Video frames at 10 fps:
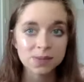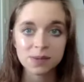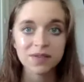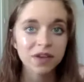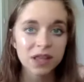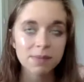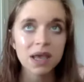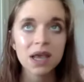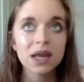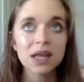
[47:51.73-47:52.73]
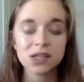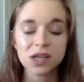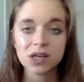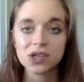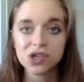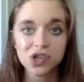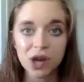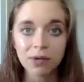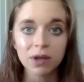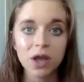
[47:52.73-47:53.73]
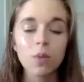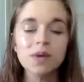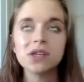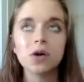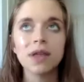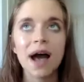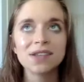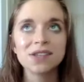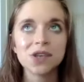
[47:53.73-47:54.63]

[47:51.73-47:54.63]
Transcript: Specifically, bikini is going to generally always go last.